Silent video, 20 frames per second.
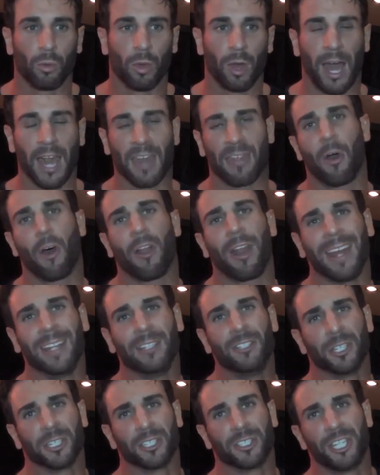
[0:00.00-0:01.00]
I thought I had
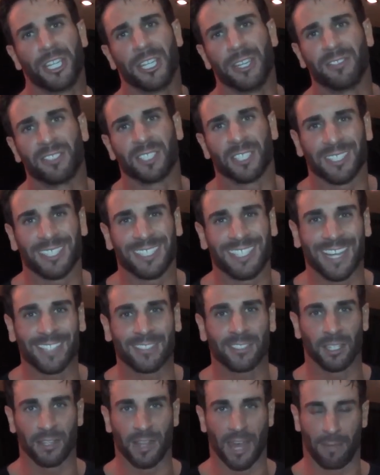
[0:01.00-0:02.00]
achieved success
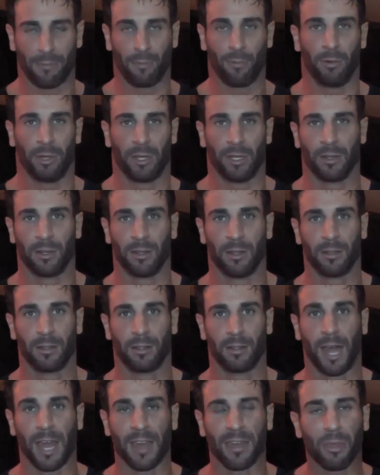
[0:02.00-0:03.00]
to that point.
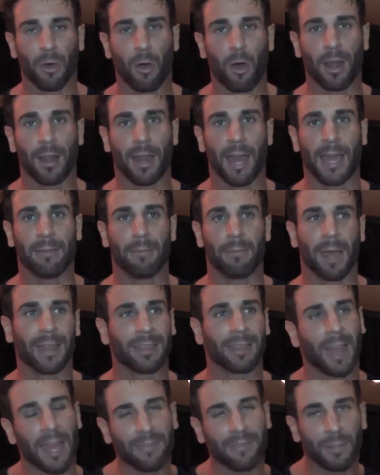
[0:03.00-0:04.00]
I thought I, my
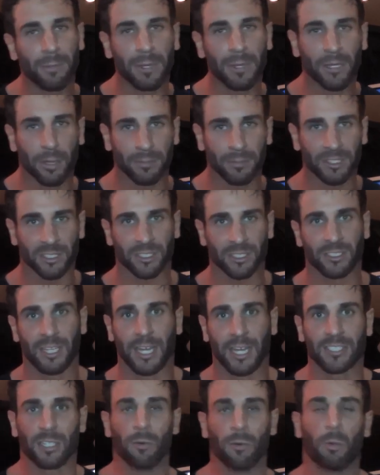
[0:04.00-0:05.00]
life had become a
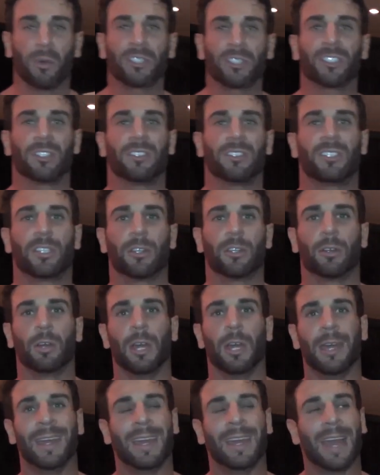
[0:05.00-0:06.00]
success. And it wasn't until
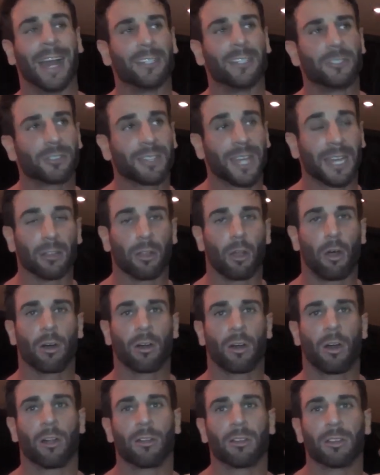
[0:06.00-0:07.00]
I took that long,
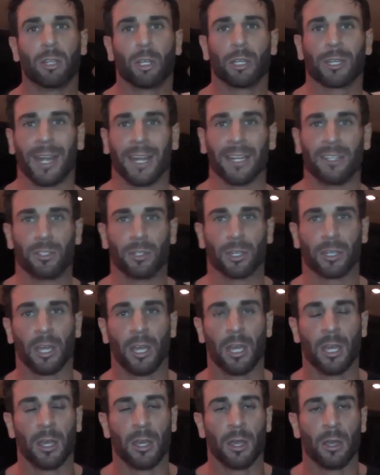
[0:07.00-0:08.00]
hard look and I took
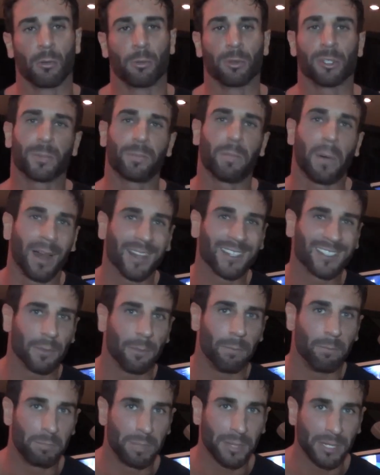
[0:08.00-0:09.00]

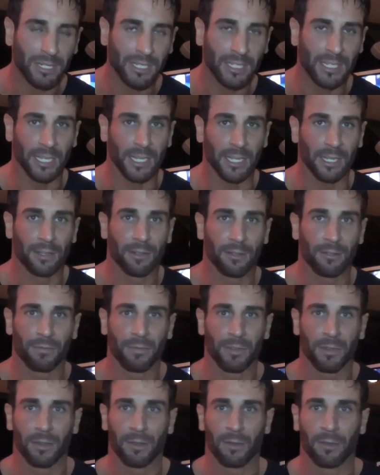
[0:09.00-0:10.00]
responsibility
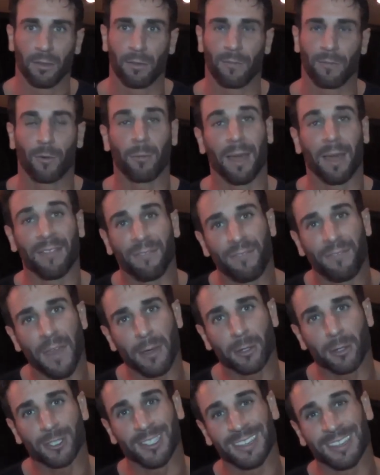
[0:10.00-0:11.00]
for my
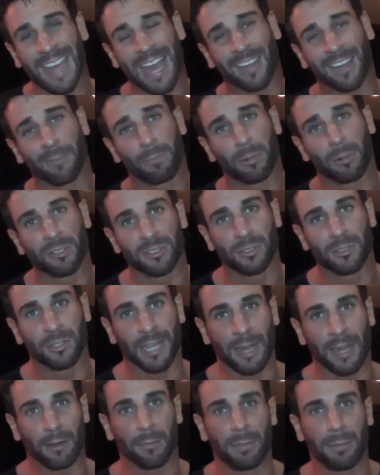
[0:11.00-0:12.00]
failures and lack of personal
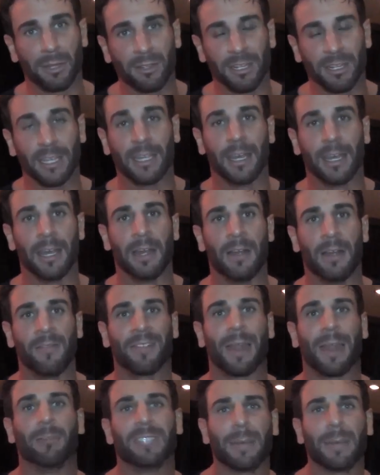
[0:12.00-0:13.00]
accountability
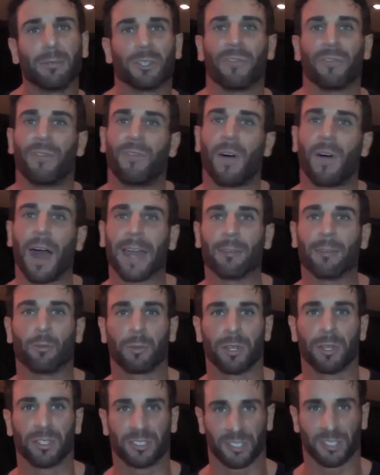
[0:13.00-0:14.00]
that I was able to find
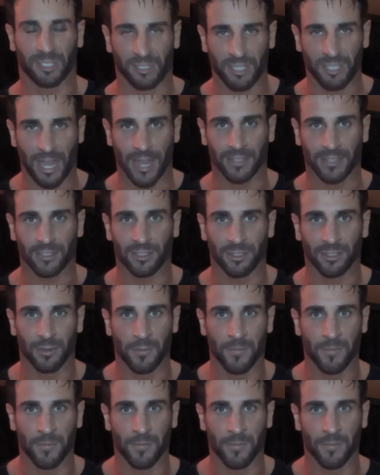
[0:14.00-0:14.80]
real success.